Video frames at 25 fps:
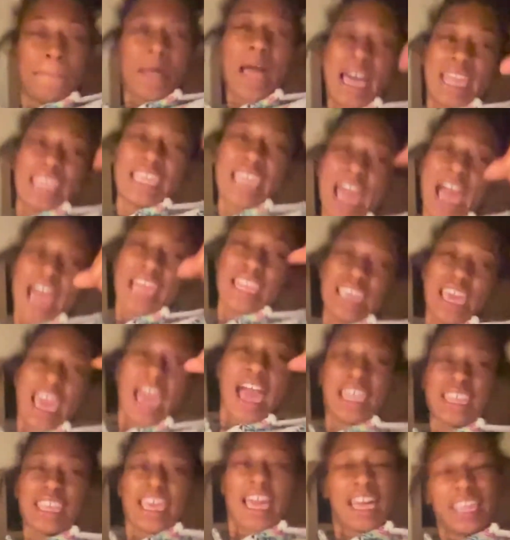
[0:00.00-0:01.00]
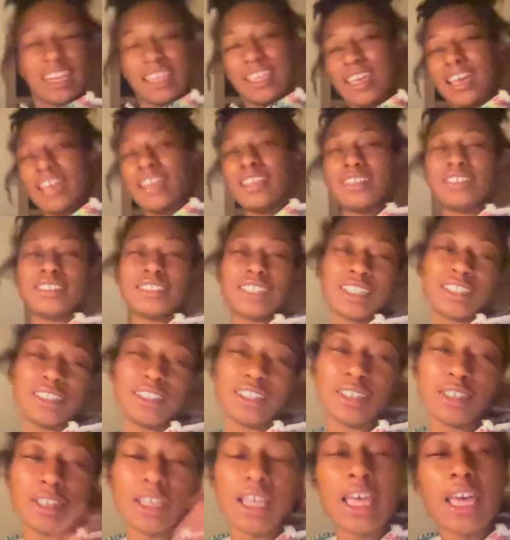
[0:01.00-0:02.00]
Howdy, howdy, howdy, howdy, it's like
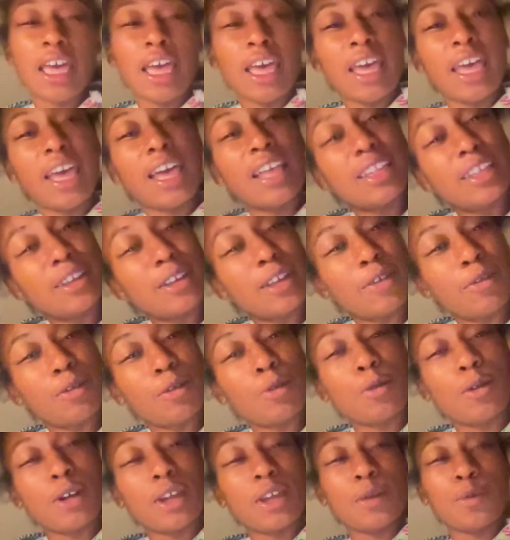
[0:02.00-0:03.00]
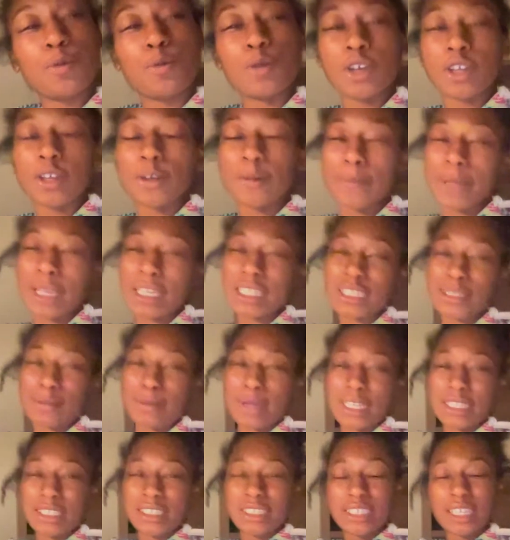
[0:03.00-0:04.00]
that. Hello everyone, welcome back to
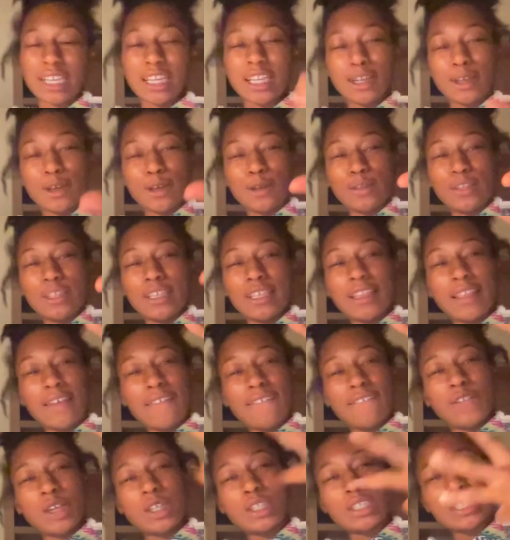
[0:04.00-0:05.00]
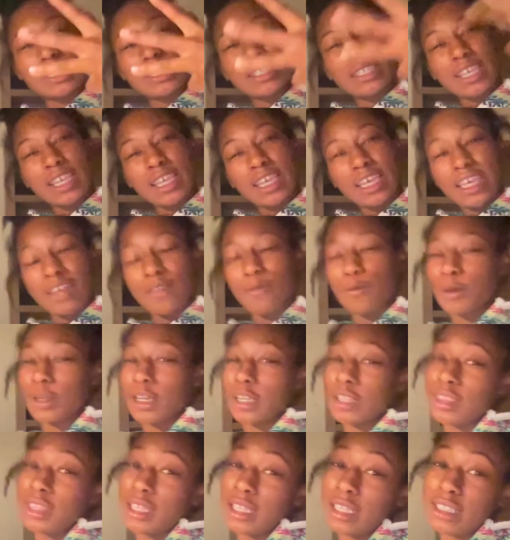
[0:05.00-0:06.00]
my channel, Lilith Vs Eve, where the
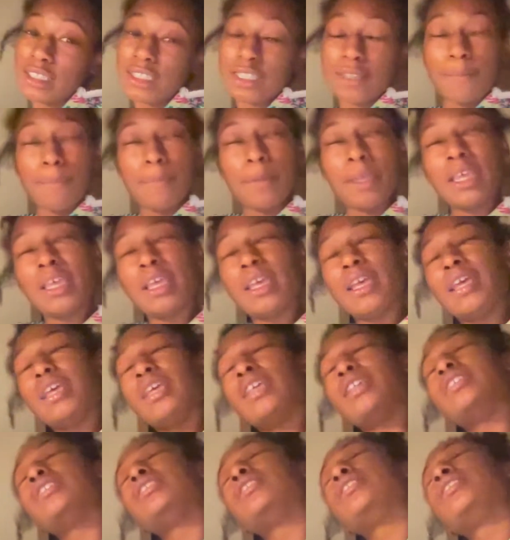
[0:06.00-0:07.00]
things to be is